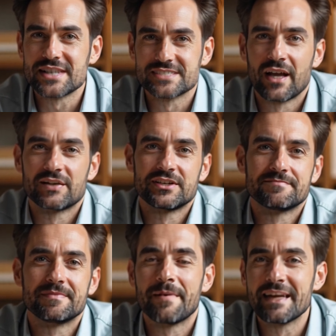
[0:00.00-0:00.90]
these
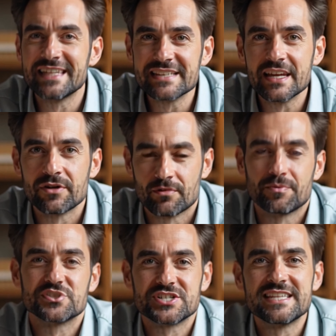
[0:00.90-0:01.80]
titles by clicking on the
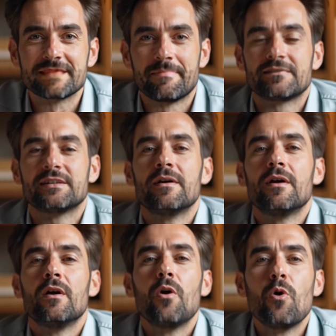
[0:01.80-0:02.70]
Proceed button
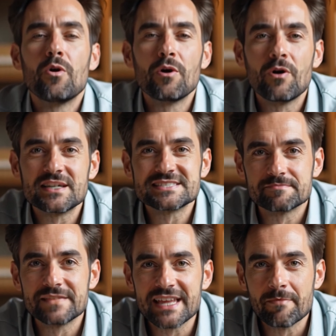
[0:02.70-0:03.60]
or request
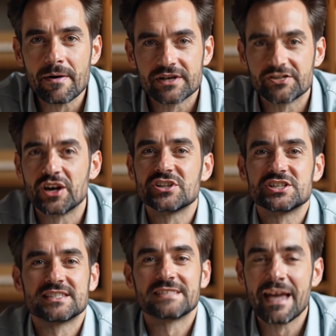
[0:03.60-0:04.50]
some keyword
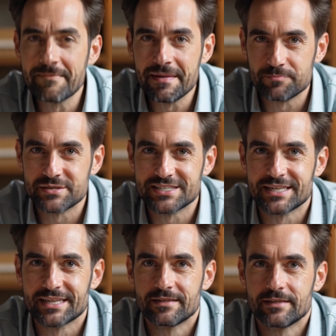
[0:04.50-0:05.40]
changes and then
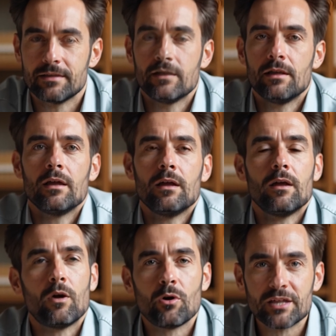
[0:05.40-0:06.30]
proceed.
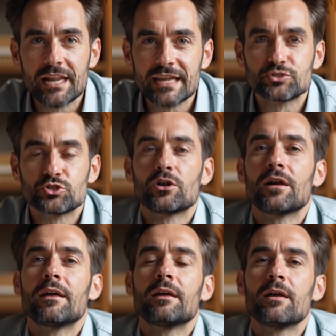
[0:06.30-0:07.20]
On the next
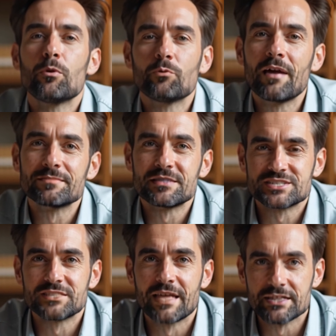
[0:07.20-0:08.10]
screen, you will have to
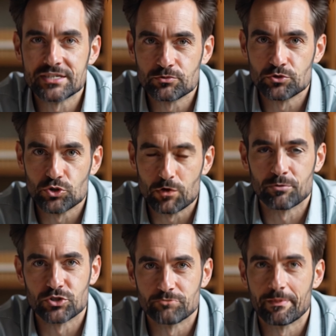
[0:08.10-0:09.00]
select a
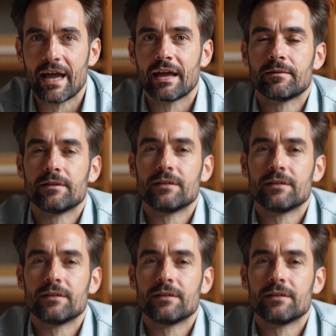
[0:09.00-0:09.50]
subscription plan.